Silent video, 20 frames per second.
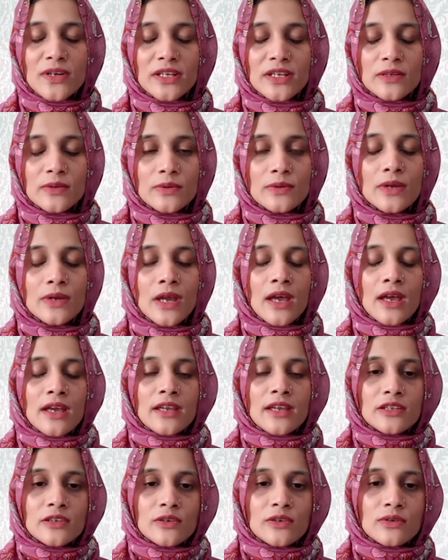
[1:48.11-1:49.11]

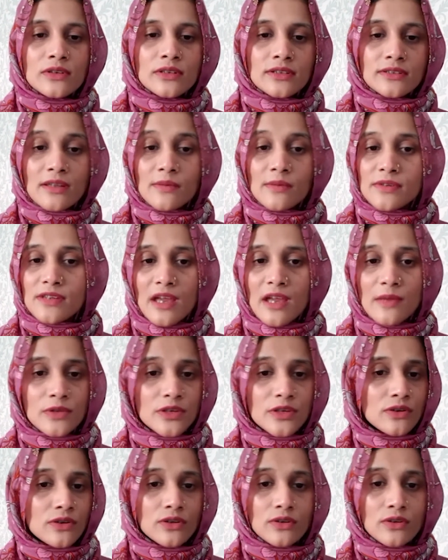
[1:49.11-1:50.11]
You
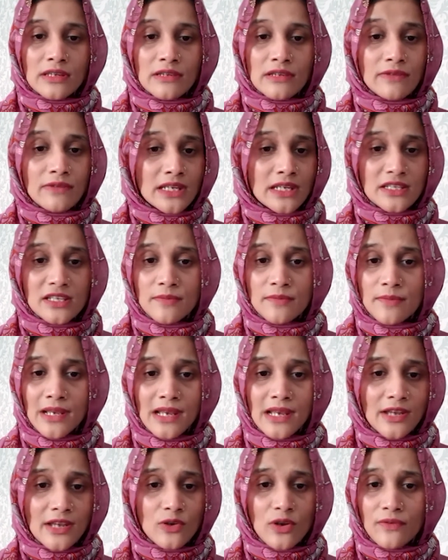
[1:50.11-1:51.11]
sometimes even in GP
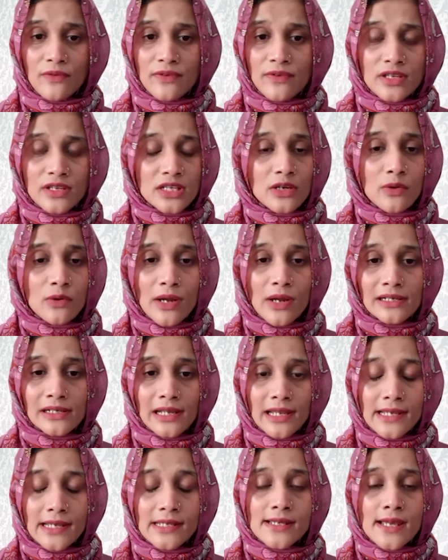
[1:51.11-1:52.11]
land you are finishing quite
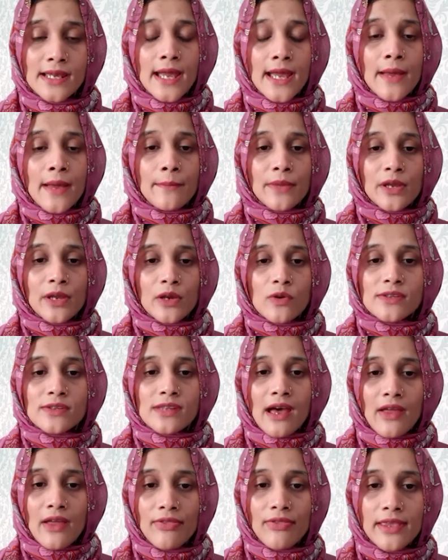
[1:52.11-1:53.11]
late because
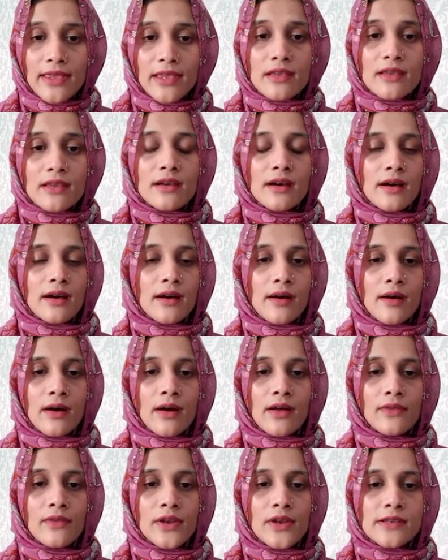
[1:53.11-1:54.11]
I think
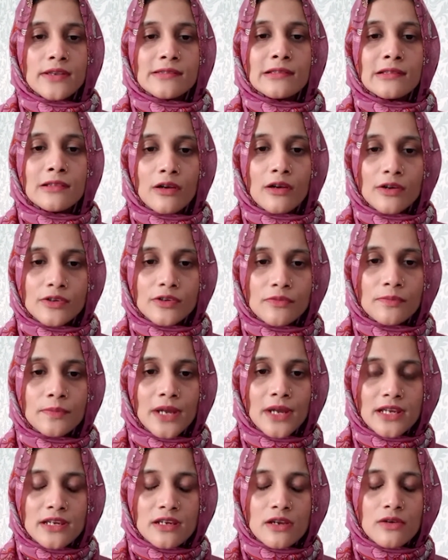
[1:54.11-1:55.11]
there is a lot of
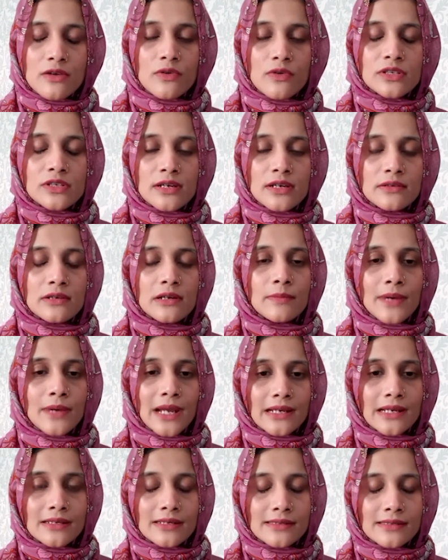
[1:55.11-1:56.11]
pressure on general
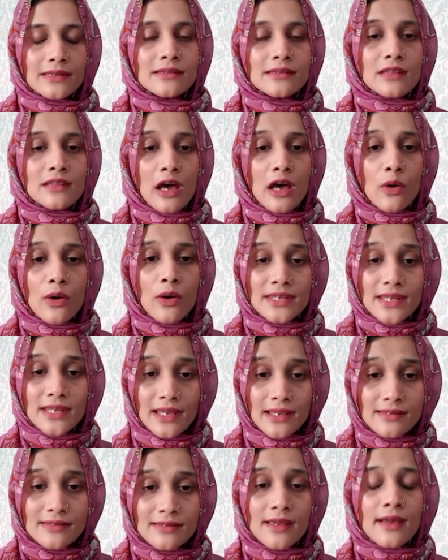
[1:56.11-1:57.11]
practices
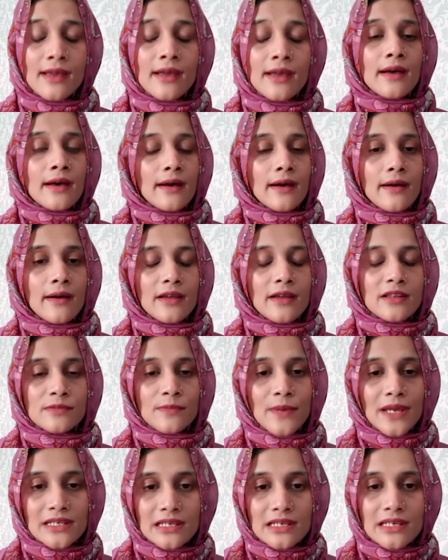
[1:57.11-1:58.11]
nowadays,
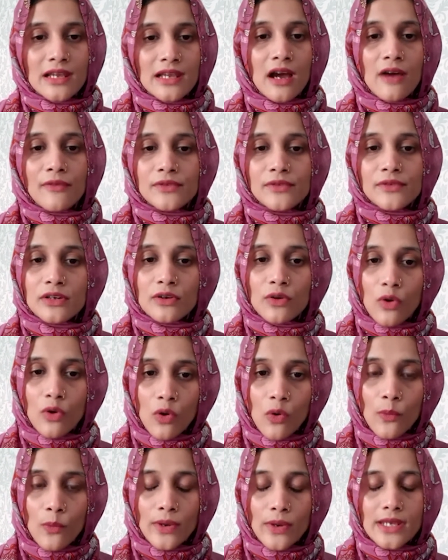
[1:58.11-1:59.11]
especially after
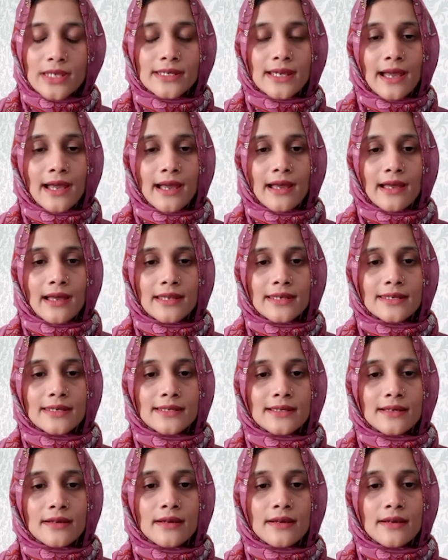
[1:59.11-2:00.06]
COVID, and